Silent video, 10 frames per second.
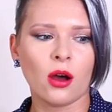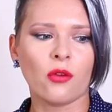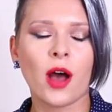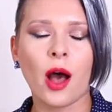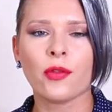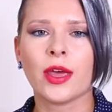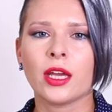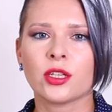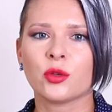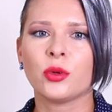of how they
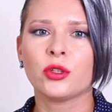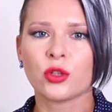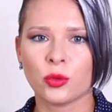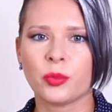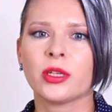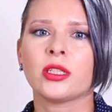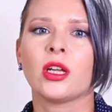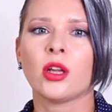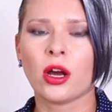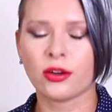inter interpret
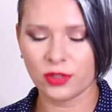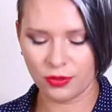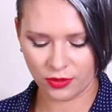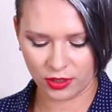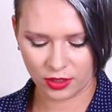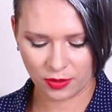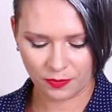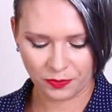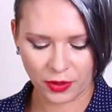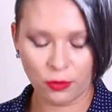a lot of different
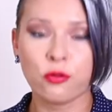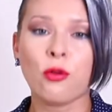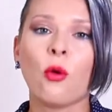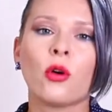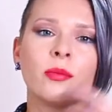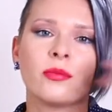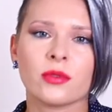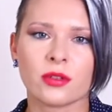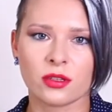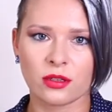
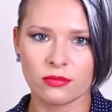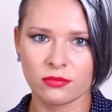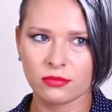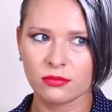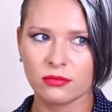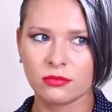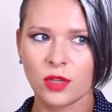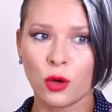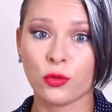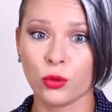forms
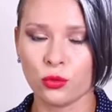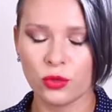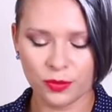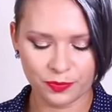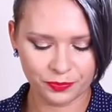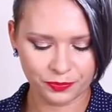of oud